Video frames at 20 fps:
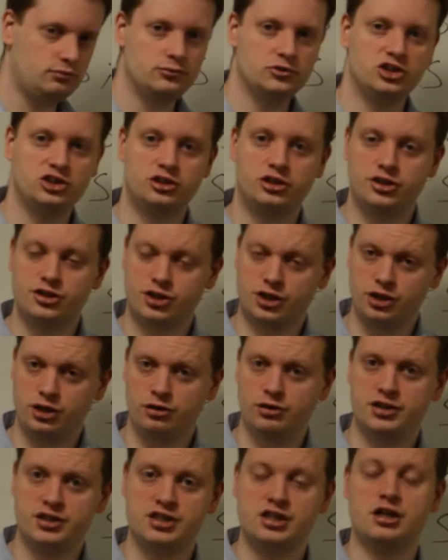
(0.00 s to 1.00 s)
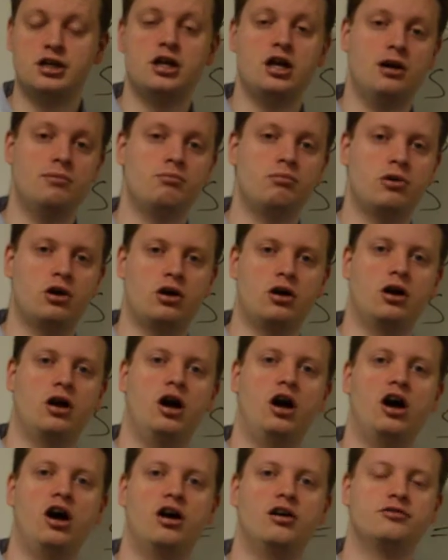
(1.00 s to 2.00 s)
This q is the number
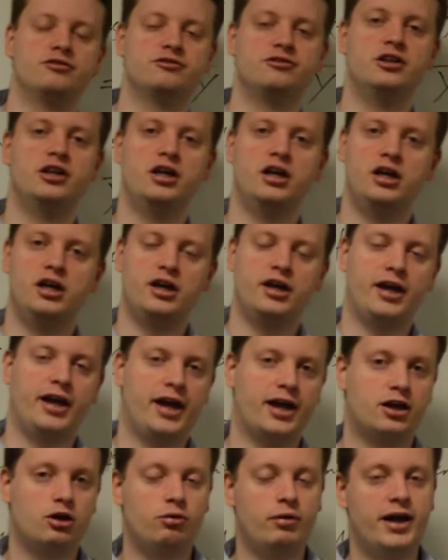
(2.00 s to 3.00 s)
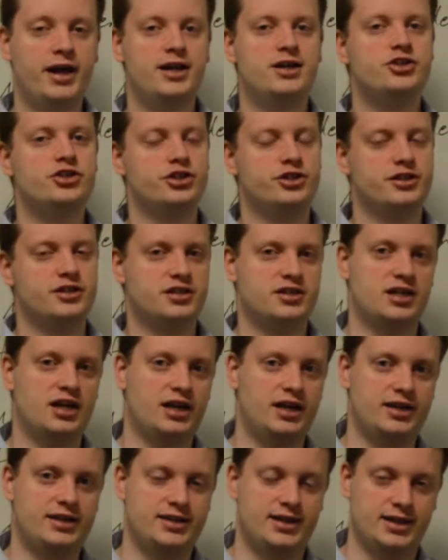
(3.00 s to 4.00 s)
of equations that
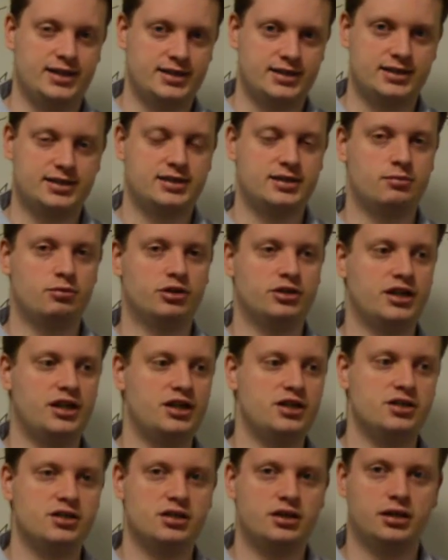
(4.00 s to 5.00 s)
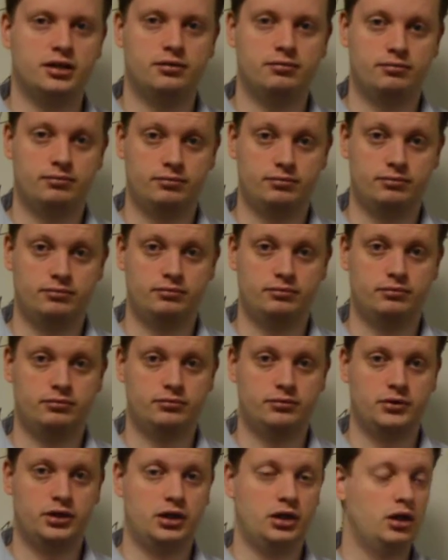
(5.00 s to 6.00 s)
I test simultaneously.
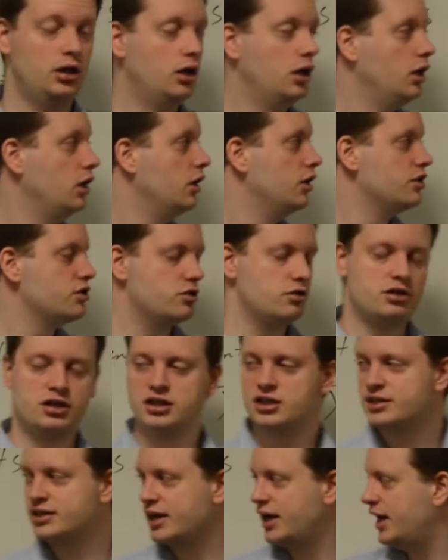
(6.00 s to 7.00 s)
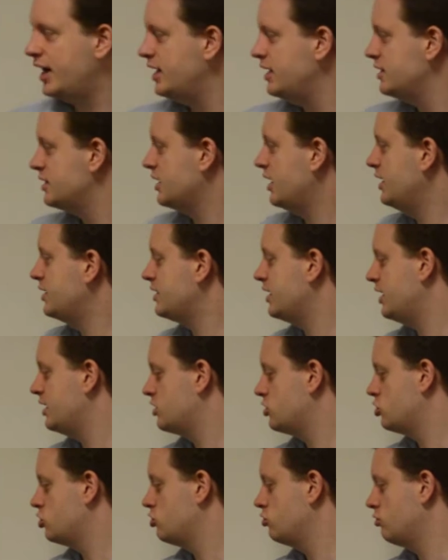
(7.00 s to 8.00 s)
So in this case, I
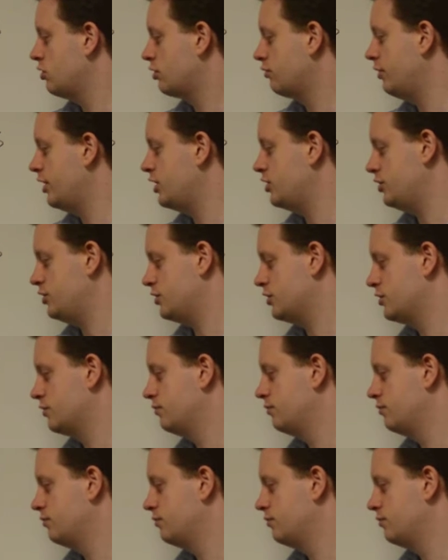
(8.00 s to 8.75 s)
test two equations.